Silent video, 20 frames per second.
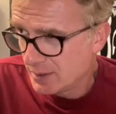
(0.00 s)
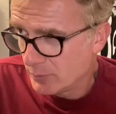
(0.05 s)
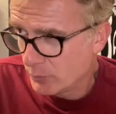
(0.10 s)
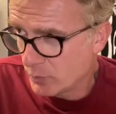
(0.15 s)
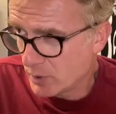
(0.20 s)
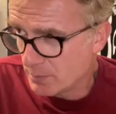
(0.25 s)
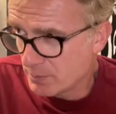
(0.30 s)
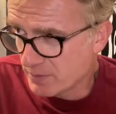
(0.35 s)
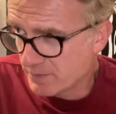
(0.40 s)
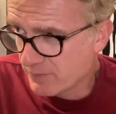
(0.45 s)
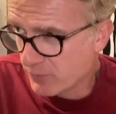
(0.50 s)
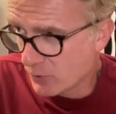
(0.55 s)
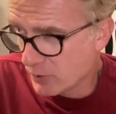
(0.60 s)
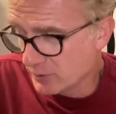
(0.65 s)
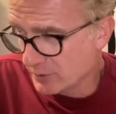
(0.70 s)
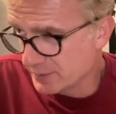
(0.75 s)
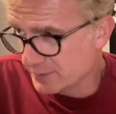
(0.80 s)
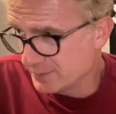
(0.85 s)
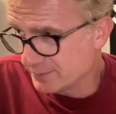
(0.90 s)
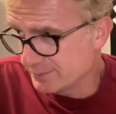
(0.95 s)

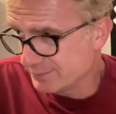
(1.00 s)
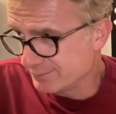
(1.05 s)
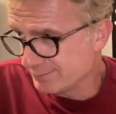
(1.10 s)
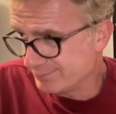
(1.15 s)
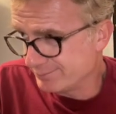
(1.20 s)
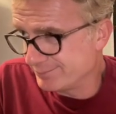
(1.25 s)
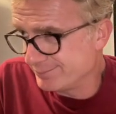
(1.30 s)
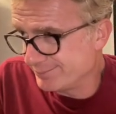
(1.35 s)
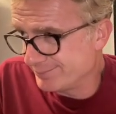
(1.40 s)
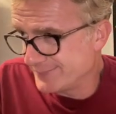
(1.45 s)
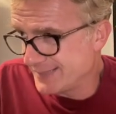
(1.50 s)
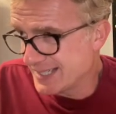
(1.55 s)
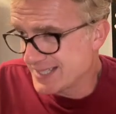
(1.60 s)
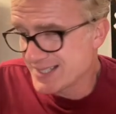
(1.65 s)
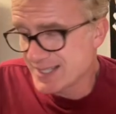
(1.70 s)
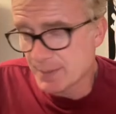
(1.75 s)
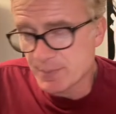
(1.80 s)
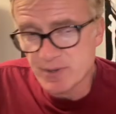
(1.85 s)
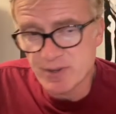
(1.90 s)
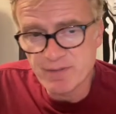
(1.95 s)
McFarlane
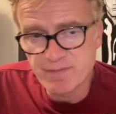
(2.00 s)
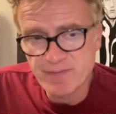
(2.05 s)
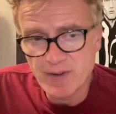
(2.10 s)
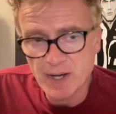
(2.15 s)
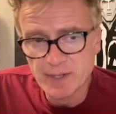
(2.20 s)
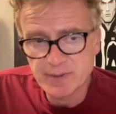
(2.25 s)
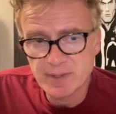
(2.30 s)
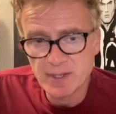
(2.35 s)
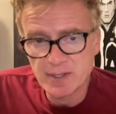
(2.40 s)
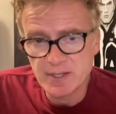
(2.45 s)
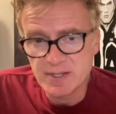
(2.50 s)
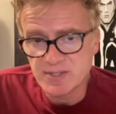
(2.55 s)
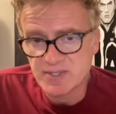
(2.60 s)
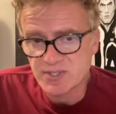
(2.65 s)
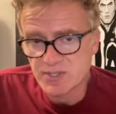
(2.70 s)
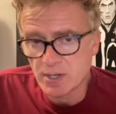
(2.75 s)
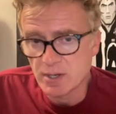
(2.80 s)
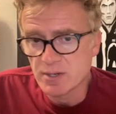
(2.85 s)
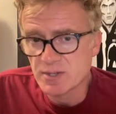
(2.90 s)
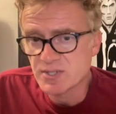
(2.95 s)
accepted the fact that he
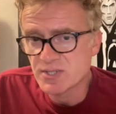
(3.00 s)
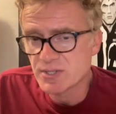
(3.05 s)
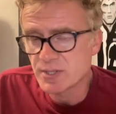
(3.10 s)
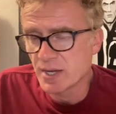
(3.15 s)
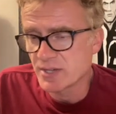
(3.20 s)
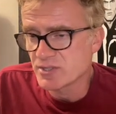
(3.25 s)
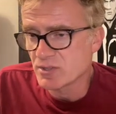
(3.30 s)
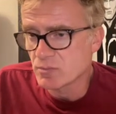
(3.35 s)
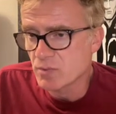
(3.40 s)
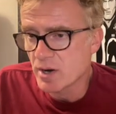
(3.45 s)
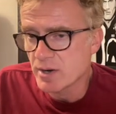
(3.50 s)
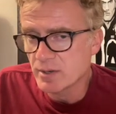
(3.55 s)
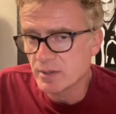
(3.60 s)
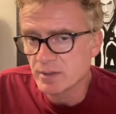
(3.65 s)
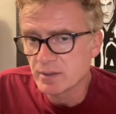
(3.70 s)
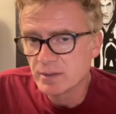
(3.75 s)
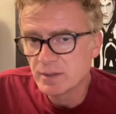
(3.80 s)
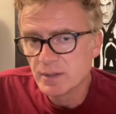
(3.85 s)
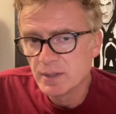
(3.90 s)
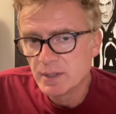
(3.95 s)
sucks as a
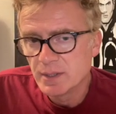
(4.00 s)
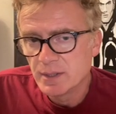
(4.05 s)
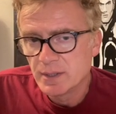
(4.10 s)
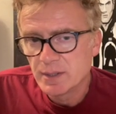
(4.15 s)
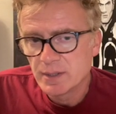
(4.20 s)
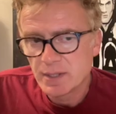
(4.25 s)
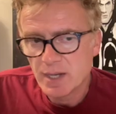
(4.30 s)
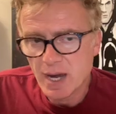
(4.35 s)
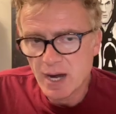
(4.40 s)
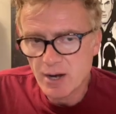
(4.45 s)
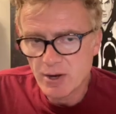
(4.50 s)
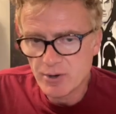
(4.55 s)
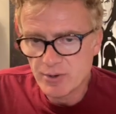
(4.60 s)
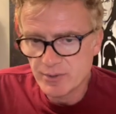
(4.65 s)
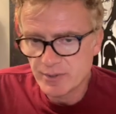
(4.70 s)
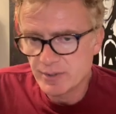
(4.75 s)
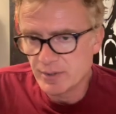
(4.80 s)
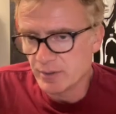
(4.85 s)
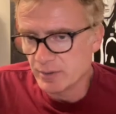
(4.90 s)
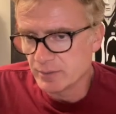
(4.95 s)
writer,
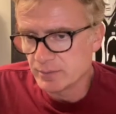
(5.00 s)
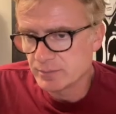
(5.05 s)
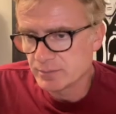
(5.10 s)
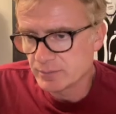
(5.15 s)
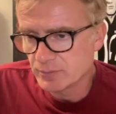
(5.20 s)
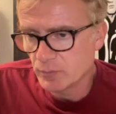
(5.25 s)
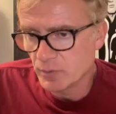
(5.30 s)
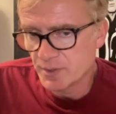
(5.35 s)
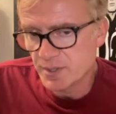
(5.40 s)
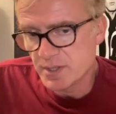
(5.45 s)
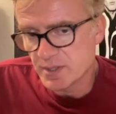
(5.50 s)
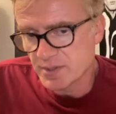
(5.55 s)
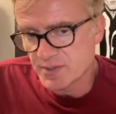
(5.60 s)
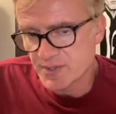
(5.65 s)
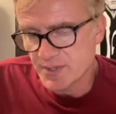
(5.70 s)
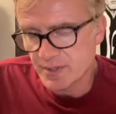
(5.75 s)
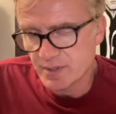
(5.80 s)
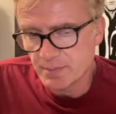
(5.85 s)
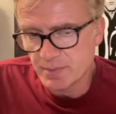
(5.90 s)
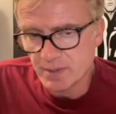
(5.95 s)
hired what he
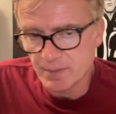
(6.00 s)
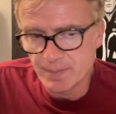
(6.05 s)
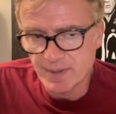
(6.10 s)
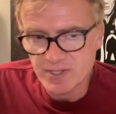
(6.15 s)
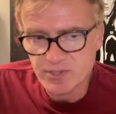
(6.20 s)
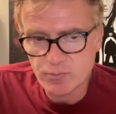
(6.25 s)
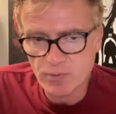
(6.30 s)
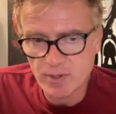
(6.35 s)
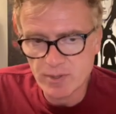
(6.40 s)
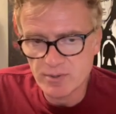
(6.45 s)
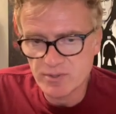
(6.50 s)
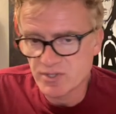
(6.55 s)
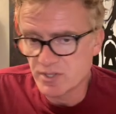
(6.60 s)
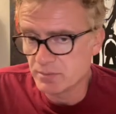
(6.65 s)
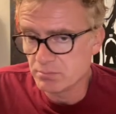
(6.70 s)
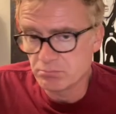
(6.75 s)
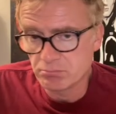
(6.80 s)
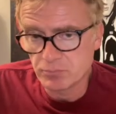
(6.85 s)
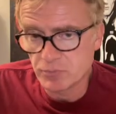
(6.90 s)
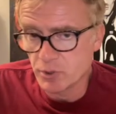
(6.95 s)
considered to be the best writers,
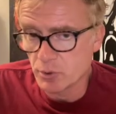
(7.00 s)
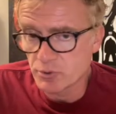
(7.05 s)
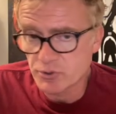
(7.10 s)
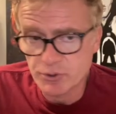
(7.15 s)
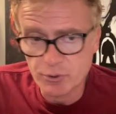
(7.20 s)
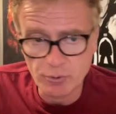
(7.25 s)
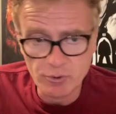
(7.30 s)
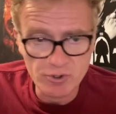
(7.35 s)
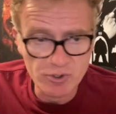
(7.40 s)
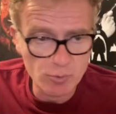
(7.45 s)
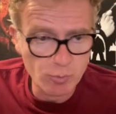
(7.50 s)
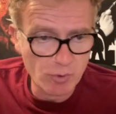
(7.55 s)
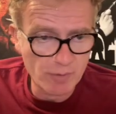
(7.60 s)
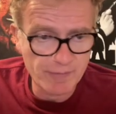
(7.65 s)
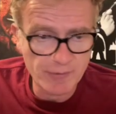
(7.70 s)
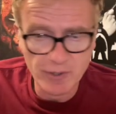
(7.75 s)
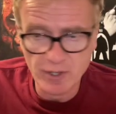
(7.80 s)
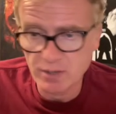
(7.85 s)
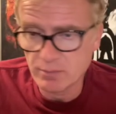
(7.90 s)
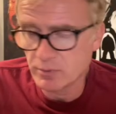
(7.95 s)
and those stories were
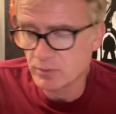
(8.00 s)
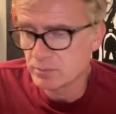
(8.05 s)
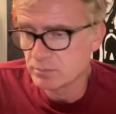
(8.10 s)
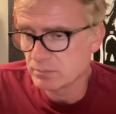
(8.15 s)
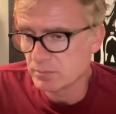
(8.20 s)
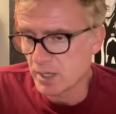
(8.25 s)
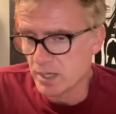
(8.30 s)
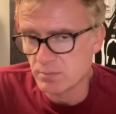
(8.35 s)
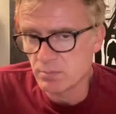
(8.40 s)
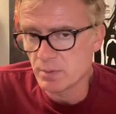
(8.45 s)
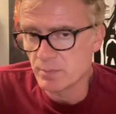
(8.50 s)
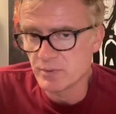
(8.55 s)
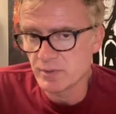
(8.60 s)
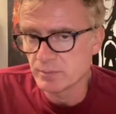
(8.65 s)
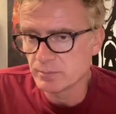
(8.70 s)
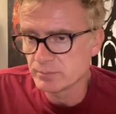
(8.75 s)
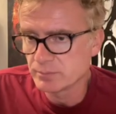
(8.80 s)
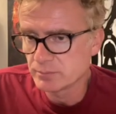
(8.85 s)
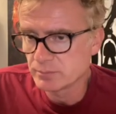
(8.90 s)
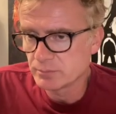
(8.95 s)
forgettable. I don't remember
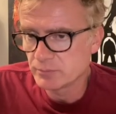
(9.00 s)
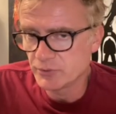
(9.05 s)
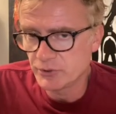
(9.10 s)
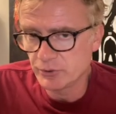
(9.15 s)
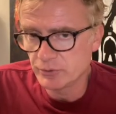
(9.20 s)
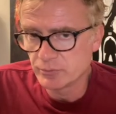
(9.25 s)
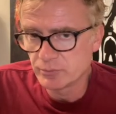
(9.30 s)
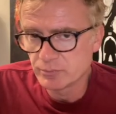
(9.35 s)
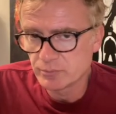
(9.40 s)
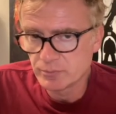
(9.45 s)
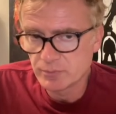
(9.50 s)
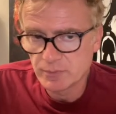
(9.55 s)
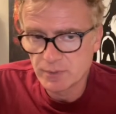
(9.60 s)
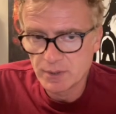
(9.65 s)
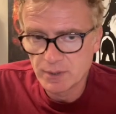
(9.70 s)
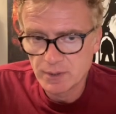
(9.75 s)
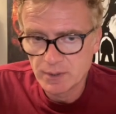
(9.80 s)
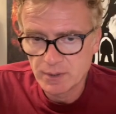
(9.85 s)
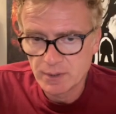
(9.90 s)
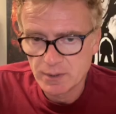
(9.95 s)
them. Do you?
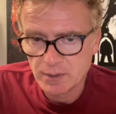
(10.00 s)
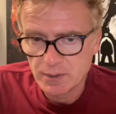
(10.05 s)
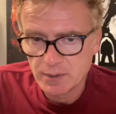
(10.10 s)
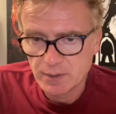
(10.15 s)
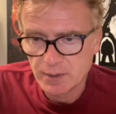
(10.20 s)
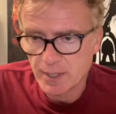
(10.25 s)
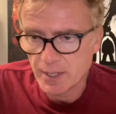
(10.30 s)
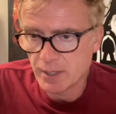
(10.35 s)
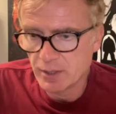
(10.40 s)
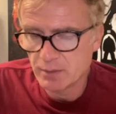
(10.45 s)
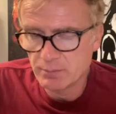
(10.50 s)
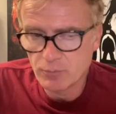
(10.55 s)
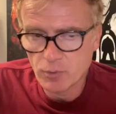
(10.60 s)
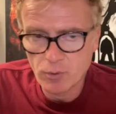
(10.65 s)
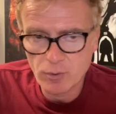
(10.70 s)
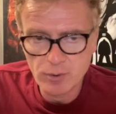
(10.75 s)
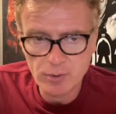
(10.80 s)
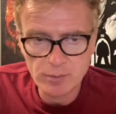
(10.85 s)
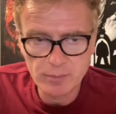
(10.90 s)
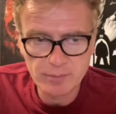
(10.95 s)
Alan
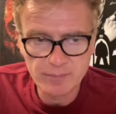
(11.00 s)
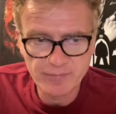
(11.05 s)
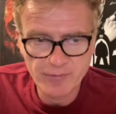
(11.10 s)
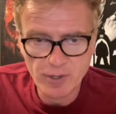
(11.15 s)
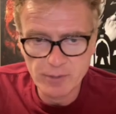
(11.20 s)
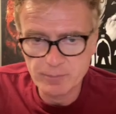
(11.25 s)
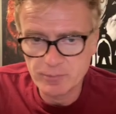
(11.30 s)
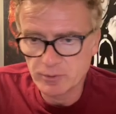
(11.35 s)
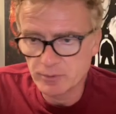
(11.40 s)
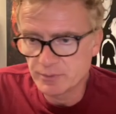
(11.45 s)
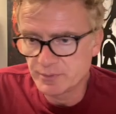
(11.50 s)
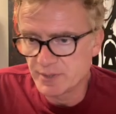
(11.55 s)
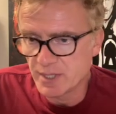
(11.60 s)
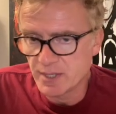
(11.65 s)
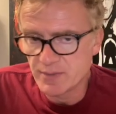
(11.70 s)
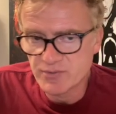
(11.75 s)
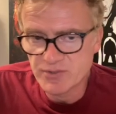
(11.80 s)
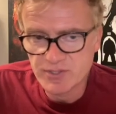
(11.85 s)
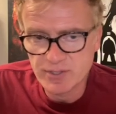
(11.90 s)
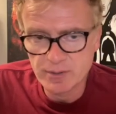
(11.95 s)
Moore, Frank Miller,
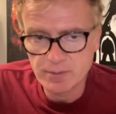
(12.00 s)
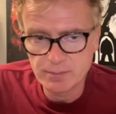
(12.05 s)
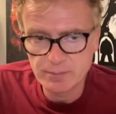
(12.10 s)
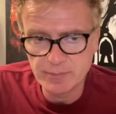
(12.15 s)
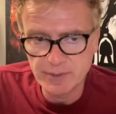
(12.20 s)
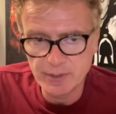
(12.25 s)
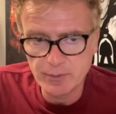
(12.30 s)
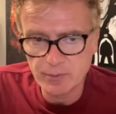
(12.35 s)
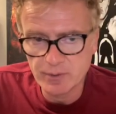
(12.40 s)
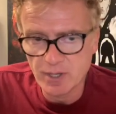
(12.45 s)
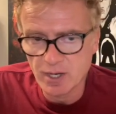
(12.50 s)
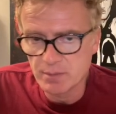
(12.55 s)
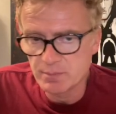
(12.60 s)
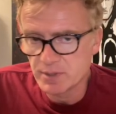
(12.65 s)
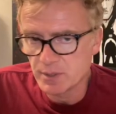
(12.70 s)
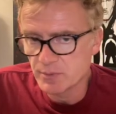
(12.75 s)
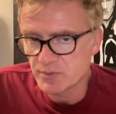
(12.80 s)
Dave Sim, Neil Gaiman.